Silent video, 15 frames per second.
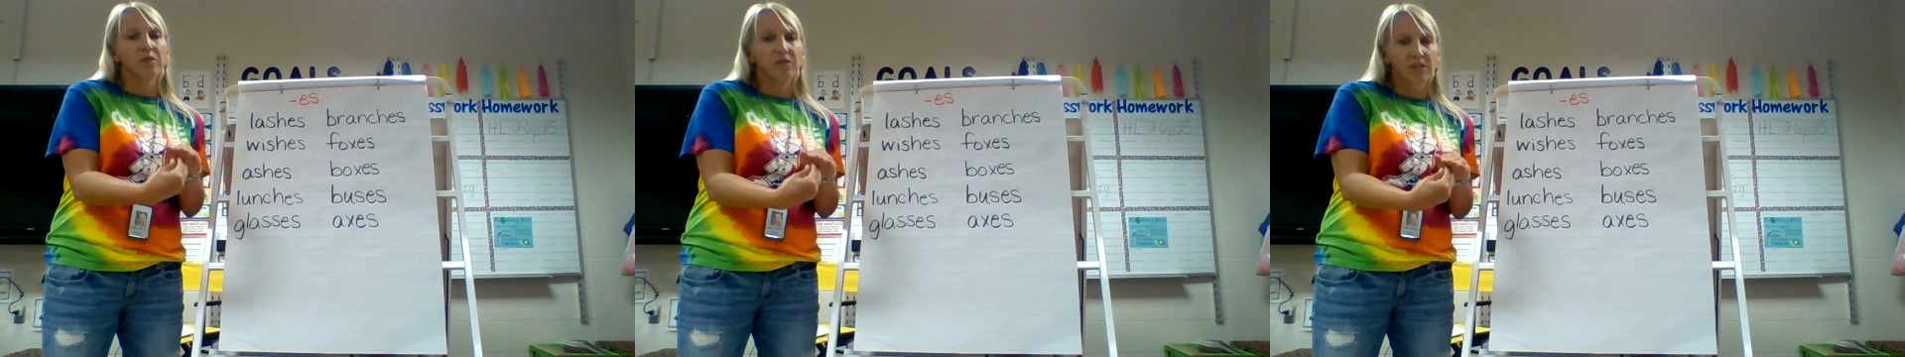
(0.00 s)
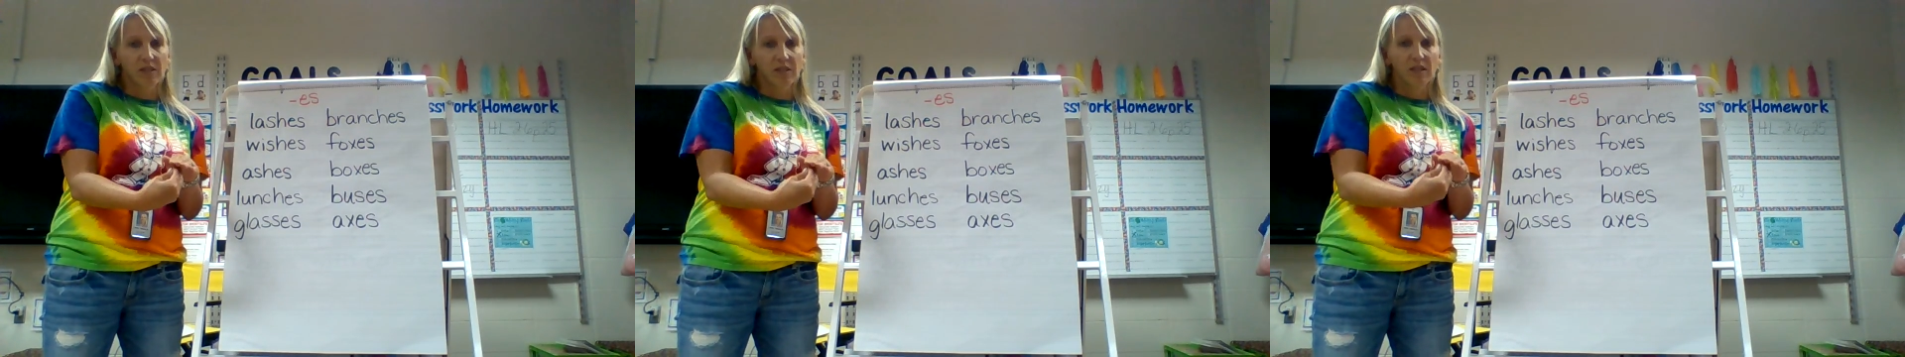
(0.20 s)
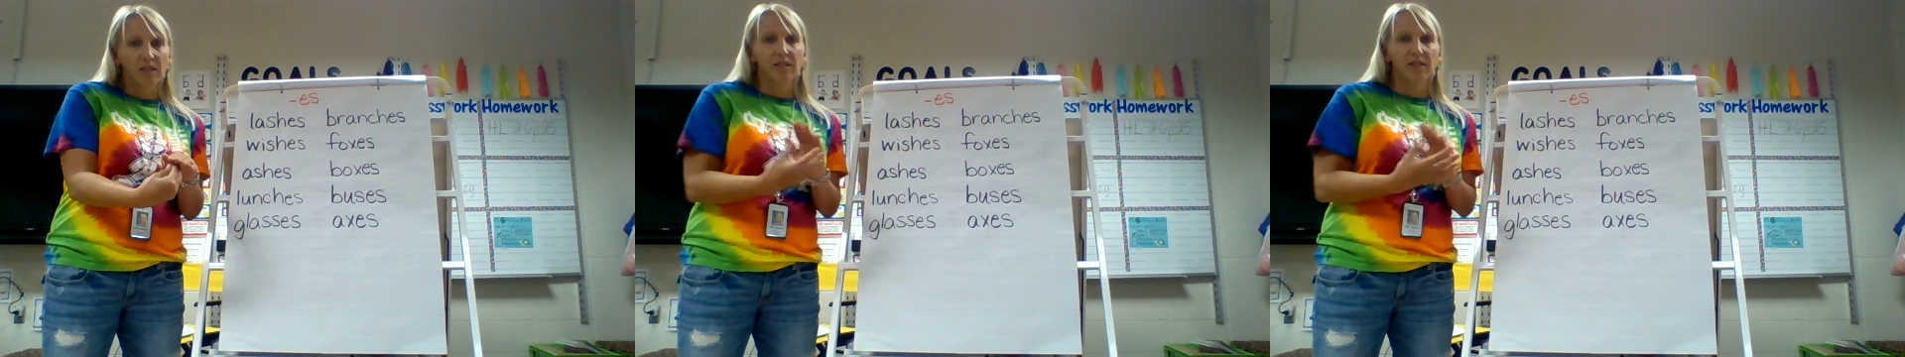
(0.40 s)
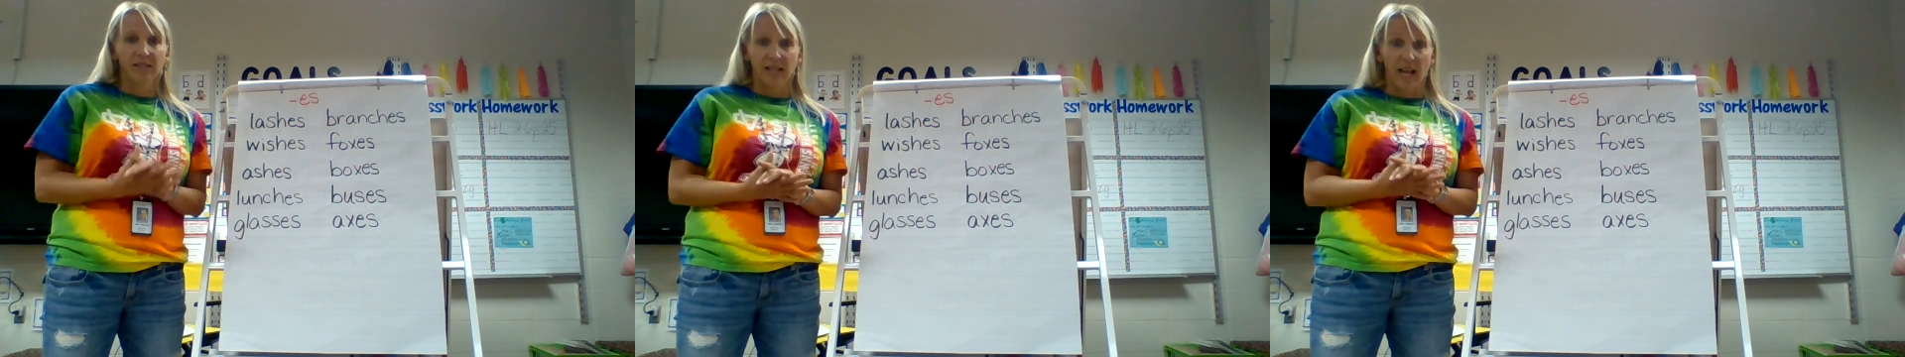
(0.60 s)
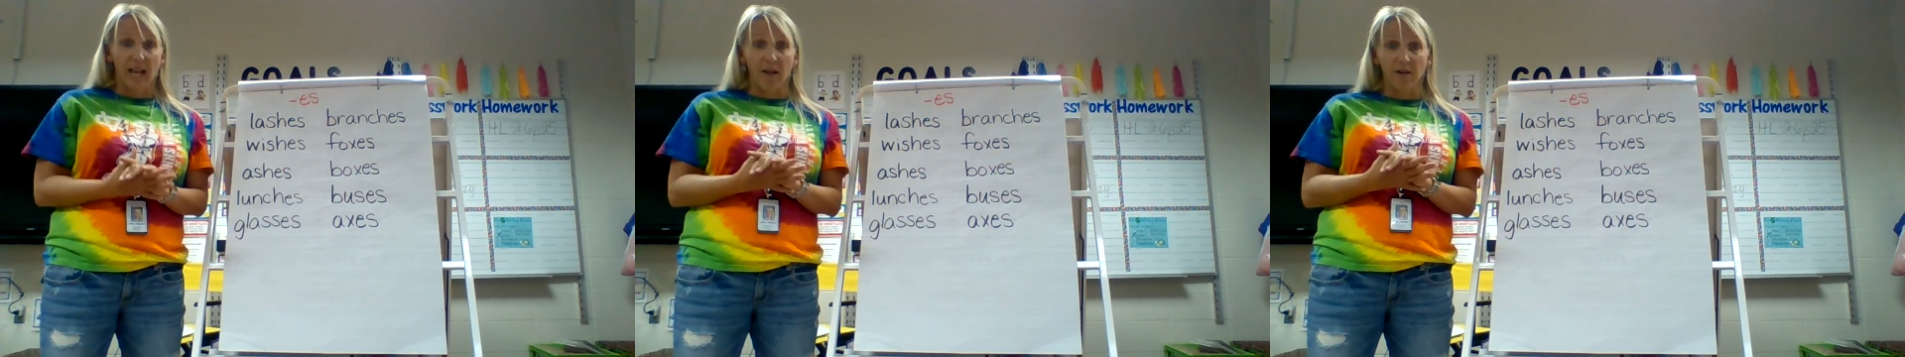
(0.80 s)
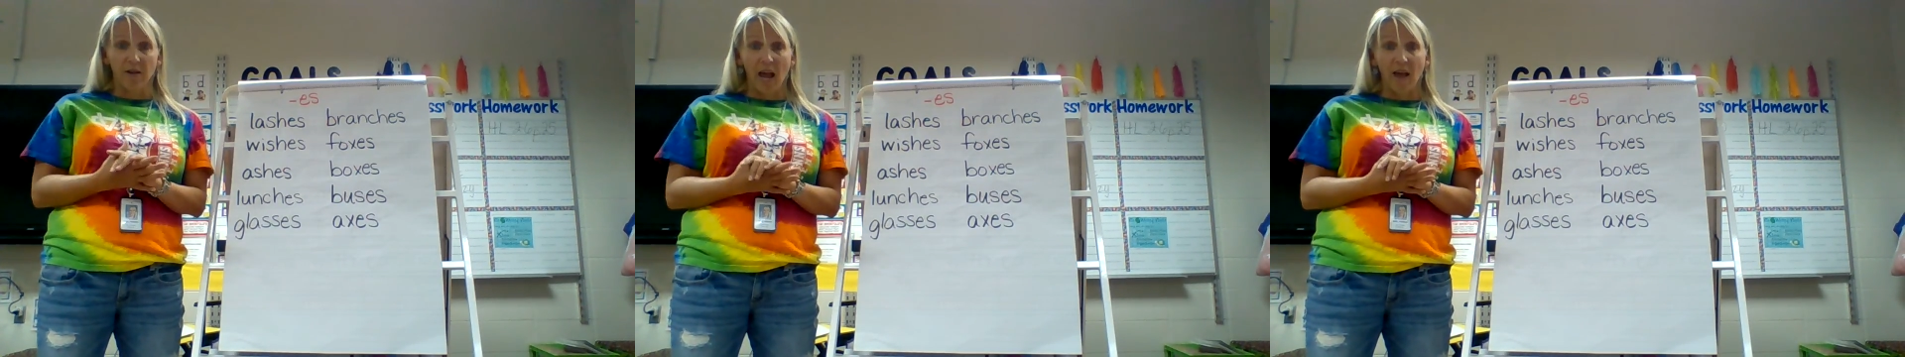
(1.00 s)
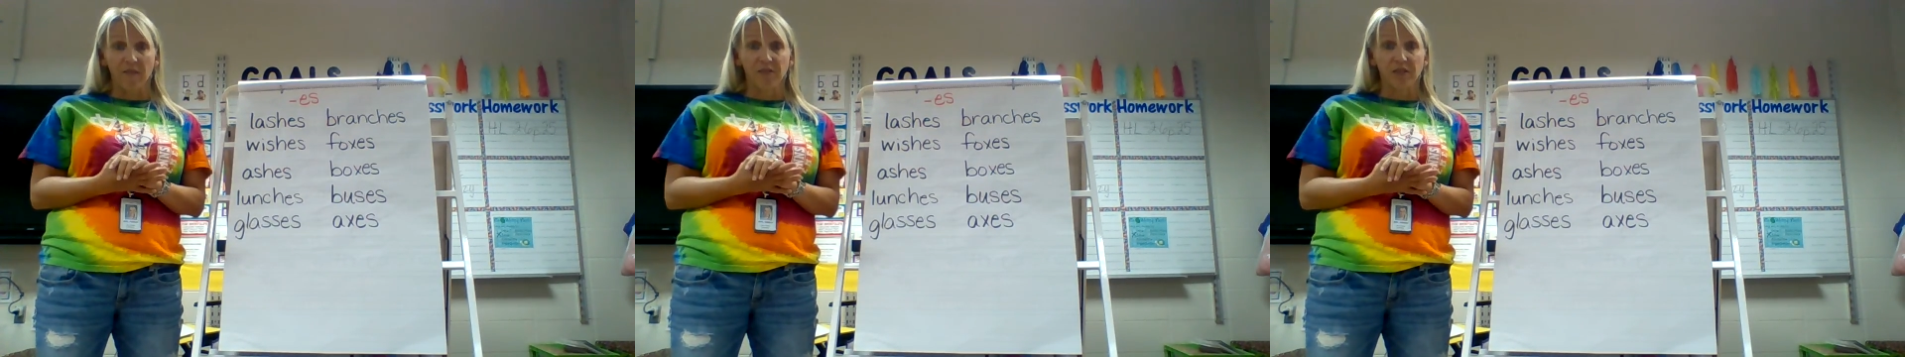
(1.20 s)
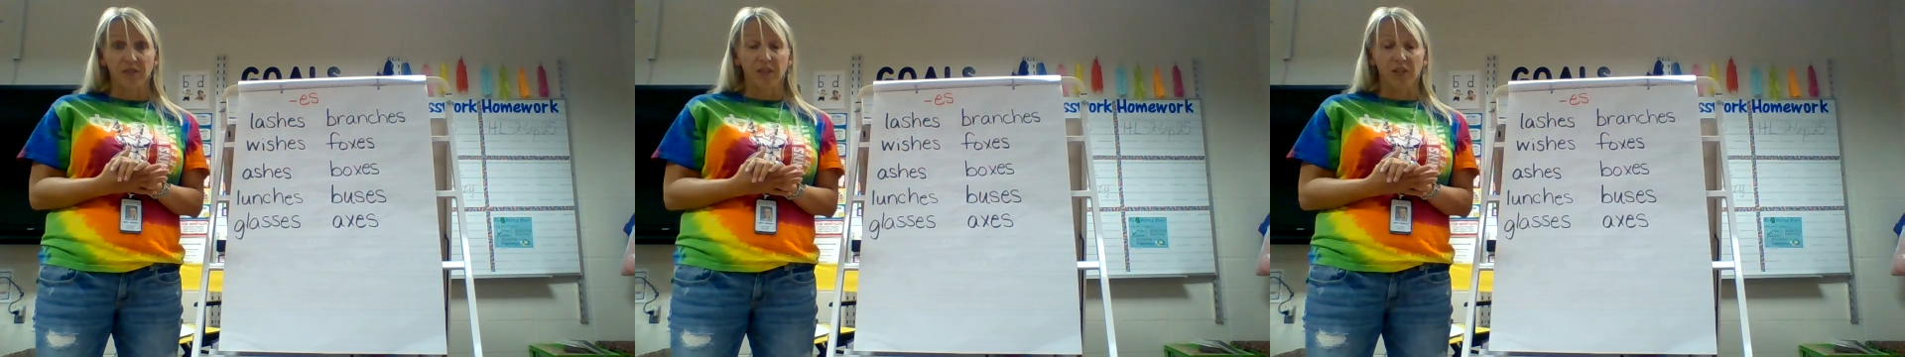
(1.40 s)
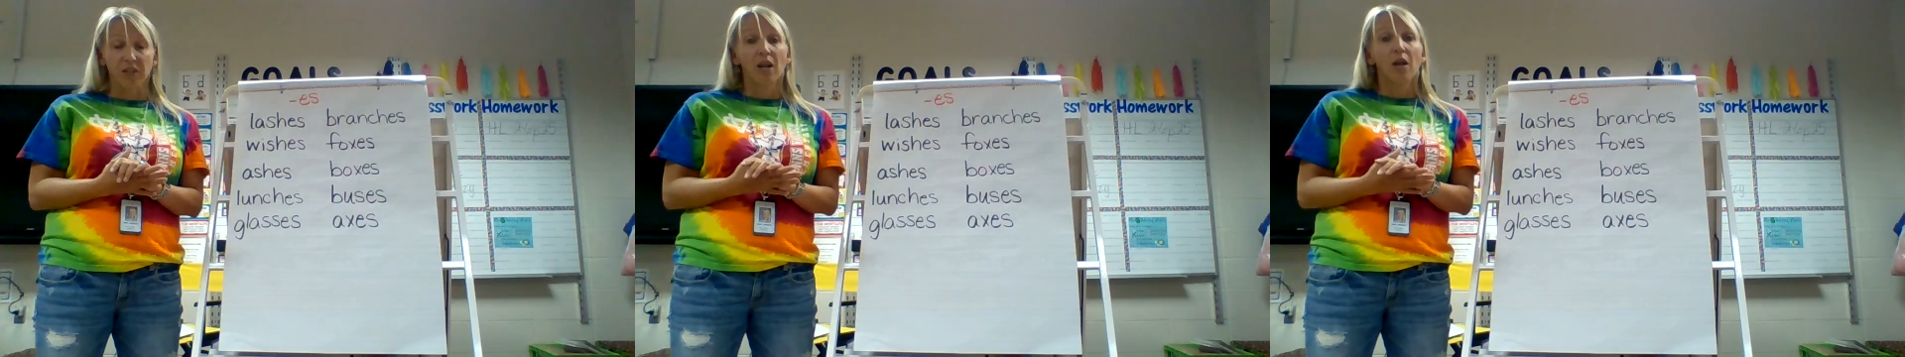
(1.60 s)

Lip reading: z sound after.